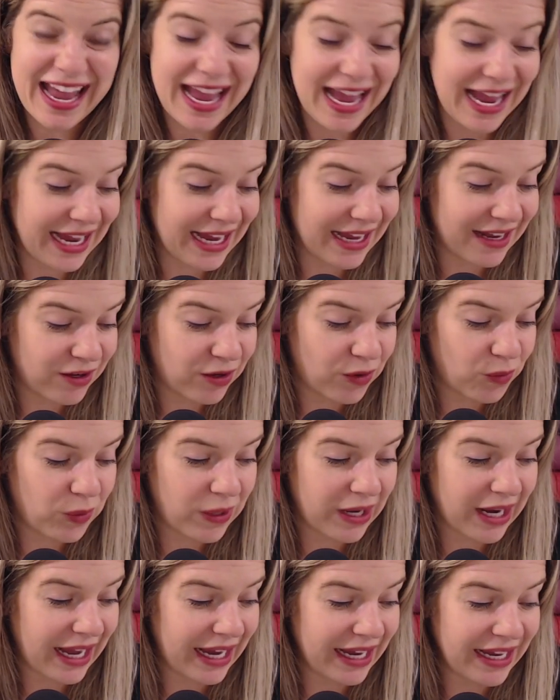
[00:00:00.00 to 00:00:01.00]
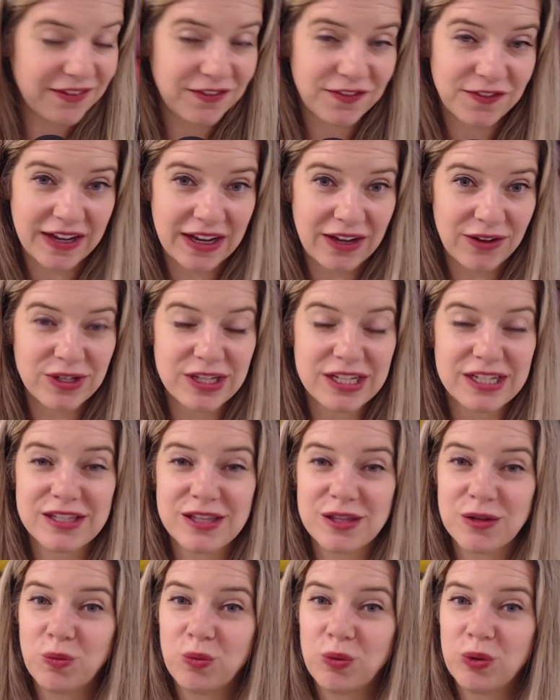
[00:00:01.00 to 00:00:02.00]
And what I have found is
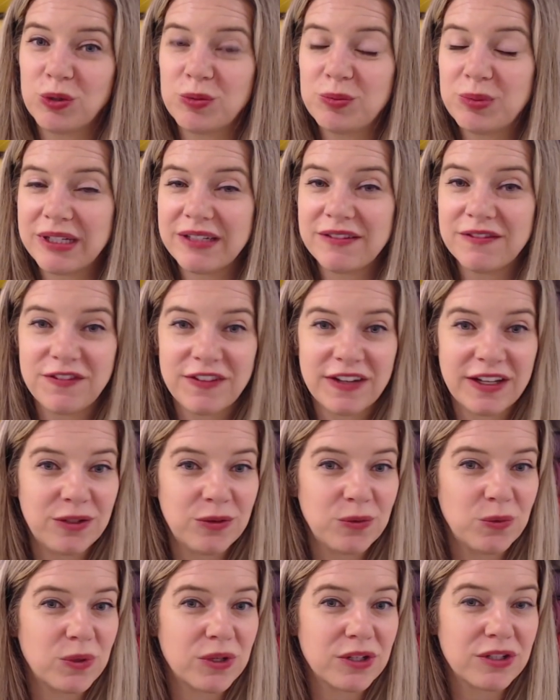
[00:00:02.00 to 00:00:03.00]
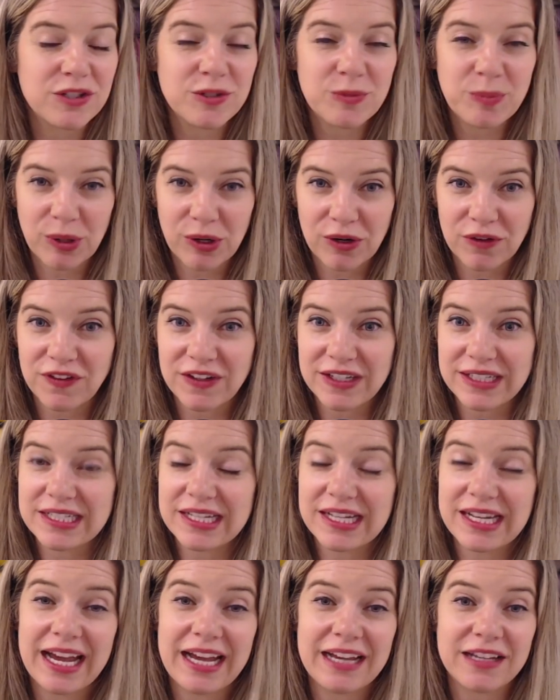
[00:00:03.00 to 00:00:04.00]
the wool blend felt works perfect.
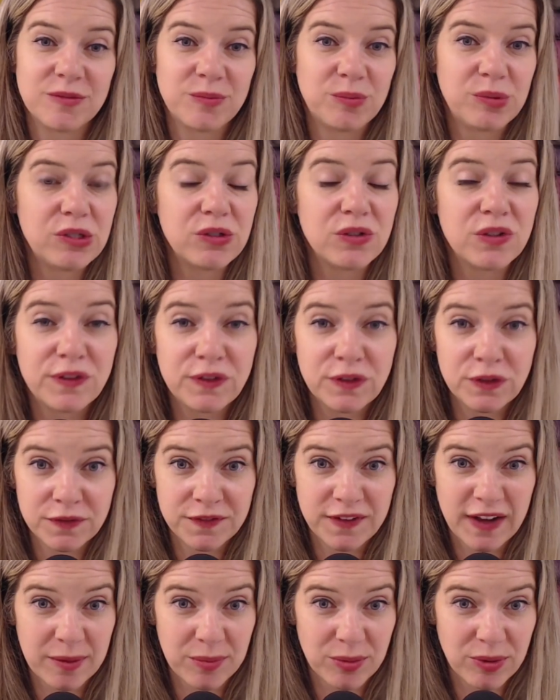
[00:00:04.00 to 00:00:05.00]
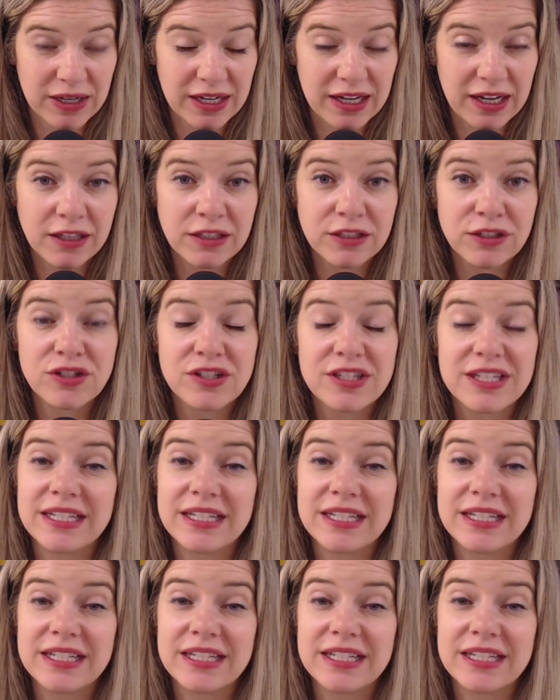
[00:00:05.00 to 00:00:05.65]
It has beautiful, vibrant colors.